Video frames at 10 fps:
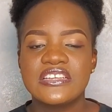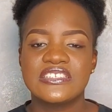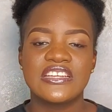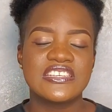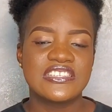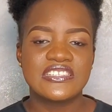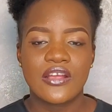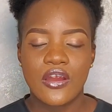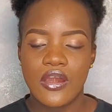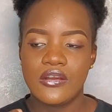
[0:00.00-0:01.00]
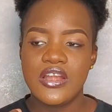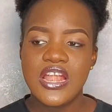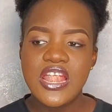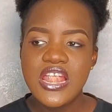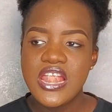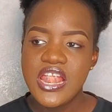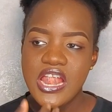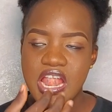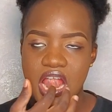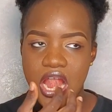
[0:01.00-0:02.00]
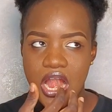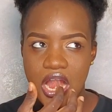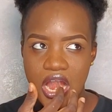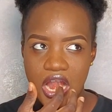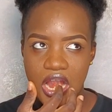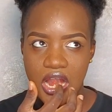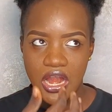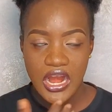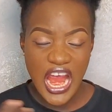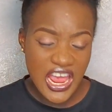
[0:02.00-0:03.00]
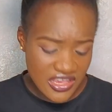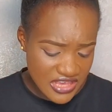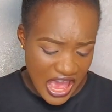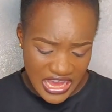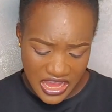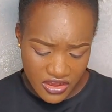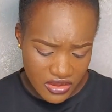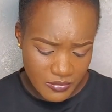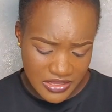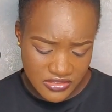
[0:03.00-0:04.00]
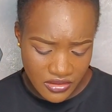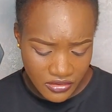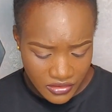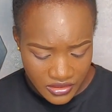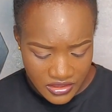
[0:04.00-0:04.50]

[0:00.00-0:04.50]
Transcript: Sure, this is the curl. Yeah, I can curl my tongue.